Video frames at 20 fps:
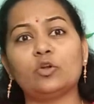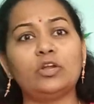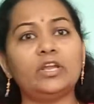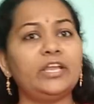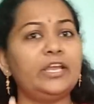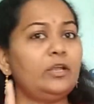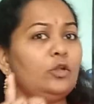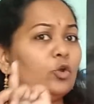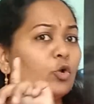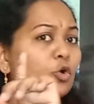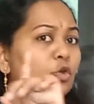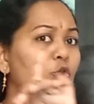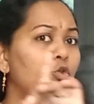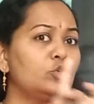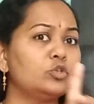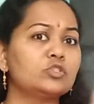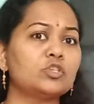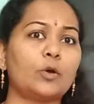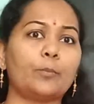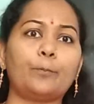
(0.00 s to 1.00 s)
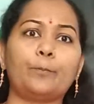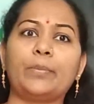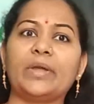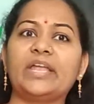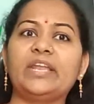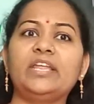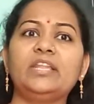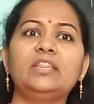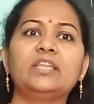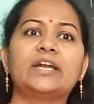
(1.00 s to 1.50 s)
No use of pen in
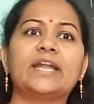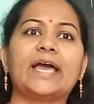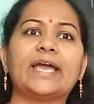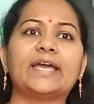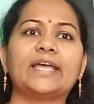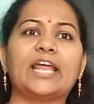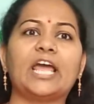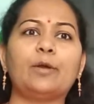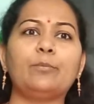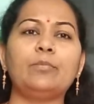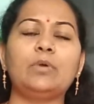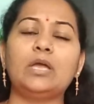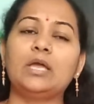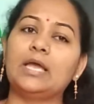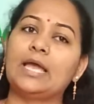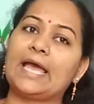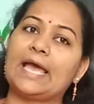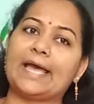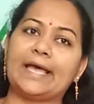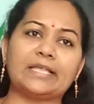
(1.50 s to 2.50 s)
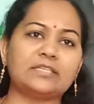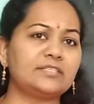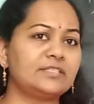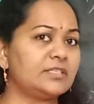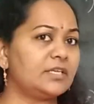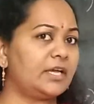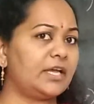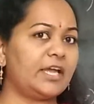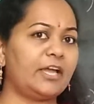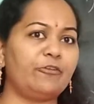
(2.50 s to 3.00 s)
the diagram as
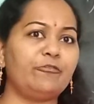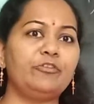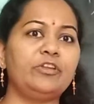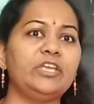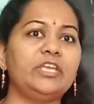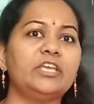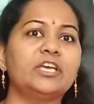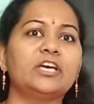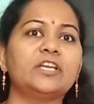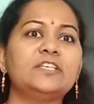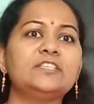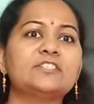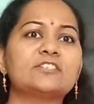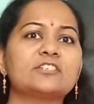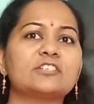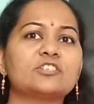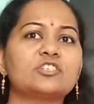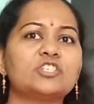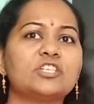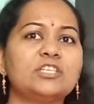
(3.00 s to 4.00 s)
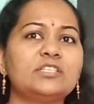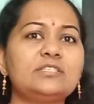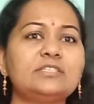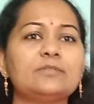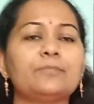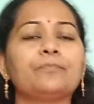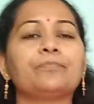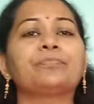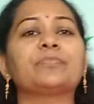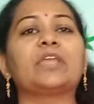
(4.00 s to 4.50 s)
every year instructions.
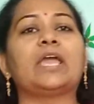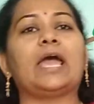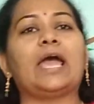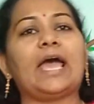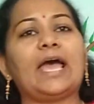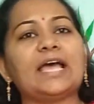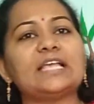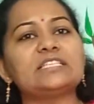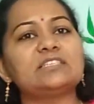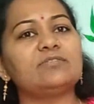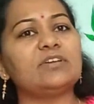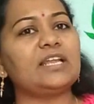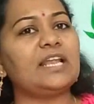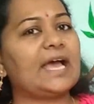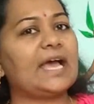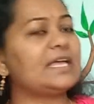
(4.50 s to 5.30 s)
As well as